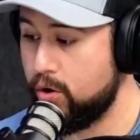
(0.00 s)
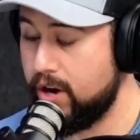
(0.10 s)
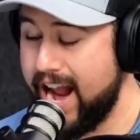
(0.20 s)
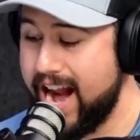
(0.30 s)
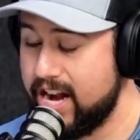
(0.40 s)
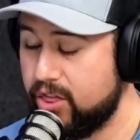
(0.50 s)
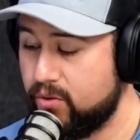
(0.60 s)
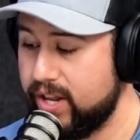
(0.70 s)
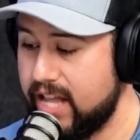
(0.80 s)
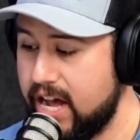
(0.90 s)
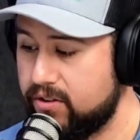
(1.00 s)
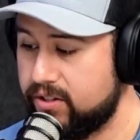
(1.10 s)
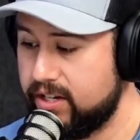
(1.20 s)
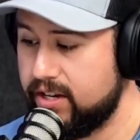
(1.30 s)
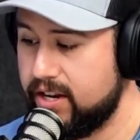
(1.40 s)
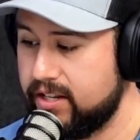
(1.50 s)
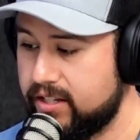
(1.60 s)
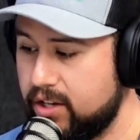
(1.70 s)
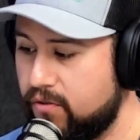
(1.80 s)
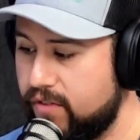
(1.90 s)
own eighty three thousand
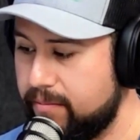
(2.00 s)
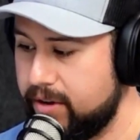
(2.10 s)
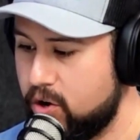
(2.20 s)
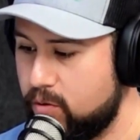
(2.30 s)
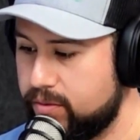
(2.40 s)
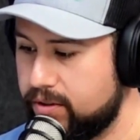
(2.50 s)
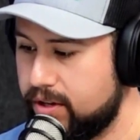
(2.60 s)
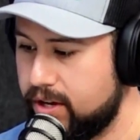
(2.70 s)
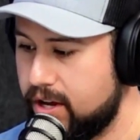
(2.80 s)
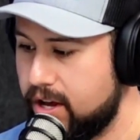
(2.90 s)
single family homes.